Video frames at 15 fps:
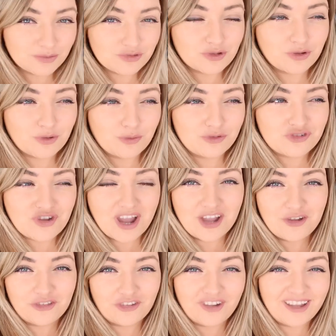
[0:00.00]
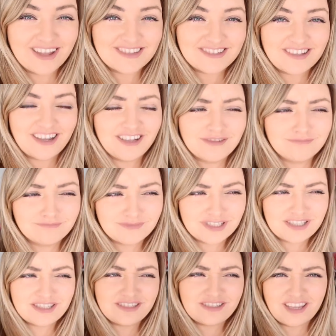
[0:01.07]
I'm just going to go and try it on the right hand side and
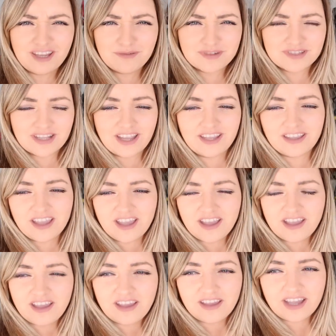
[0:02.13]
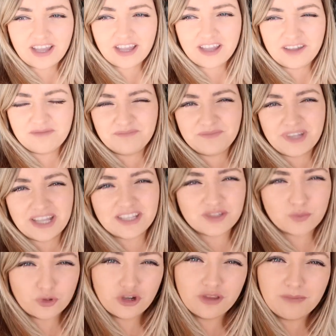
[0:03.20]
see what it's like. Um,
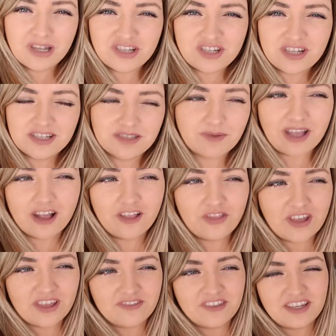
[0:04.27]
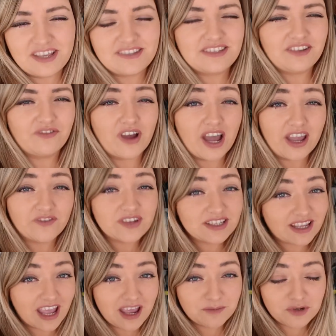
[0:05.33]
it's worth mentioning as well that the DC5 is
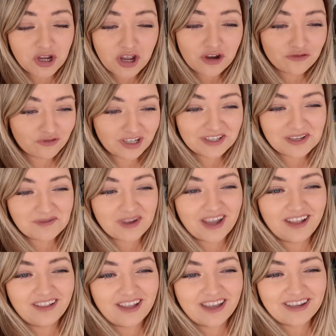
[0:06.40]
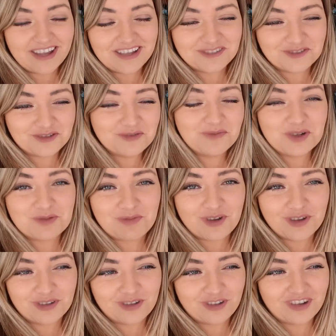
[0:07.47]
kept really well and has so much
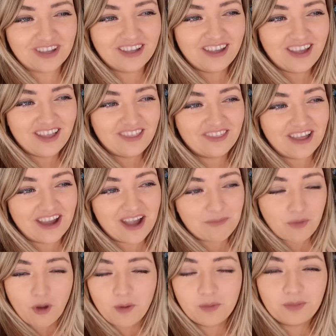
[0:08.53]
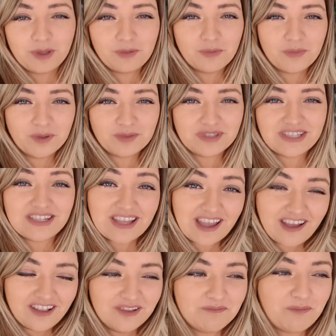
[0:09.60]
product on it that I probably won't be able to
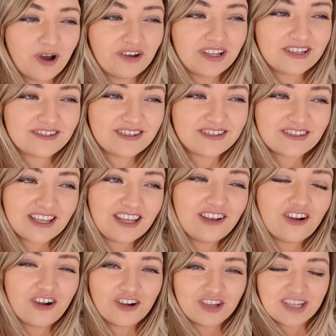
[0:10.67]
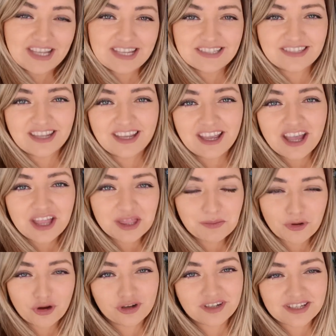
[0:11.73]
tell but it's to see how easy the
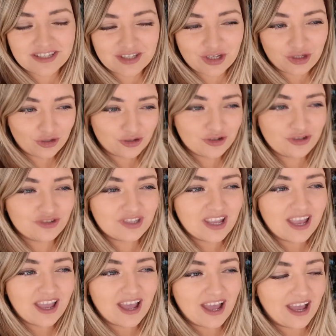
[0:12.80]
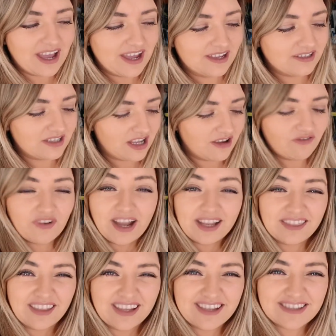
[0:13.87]
product is to use and if I
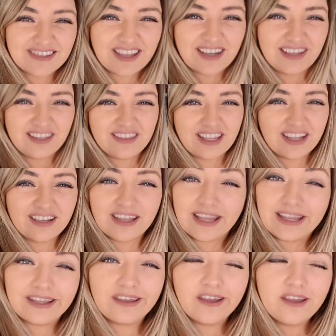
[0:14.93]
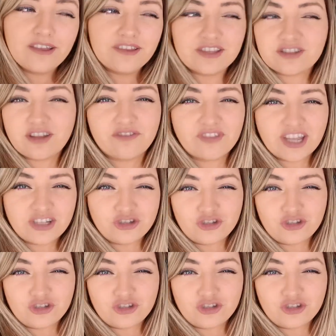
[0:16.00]
think it's anything like the stuff that I do